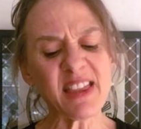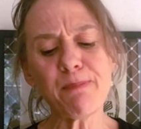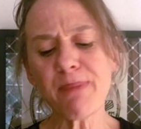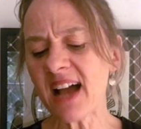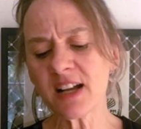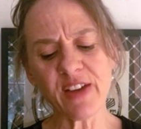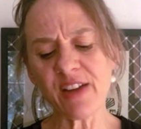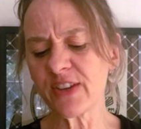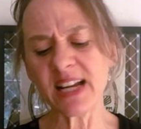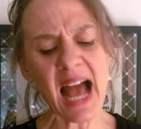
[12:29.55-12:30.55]
back of
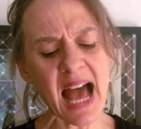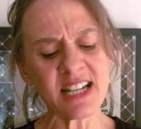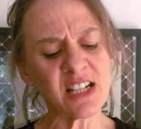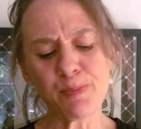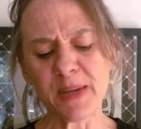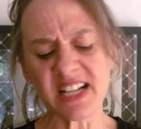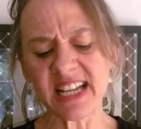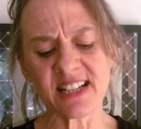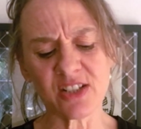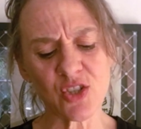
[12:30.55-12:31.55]
every hand be
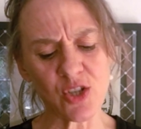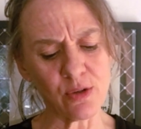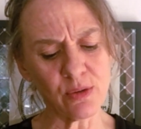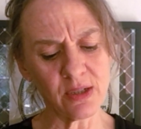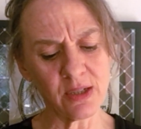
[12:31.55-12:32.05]
against you.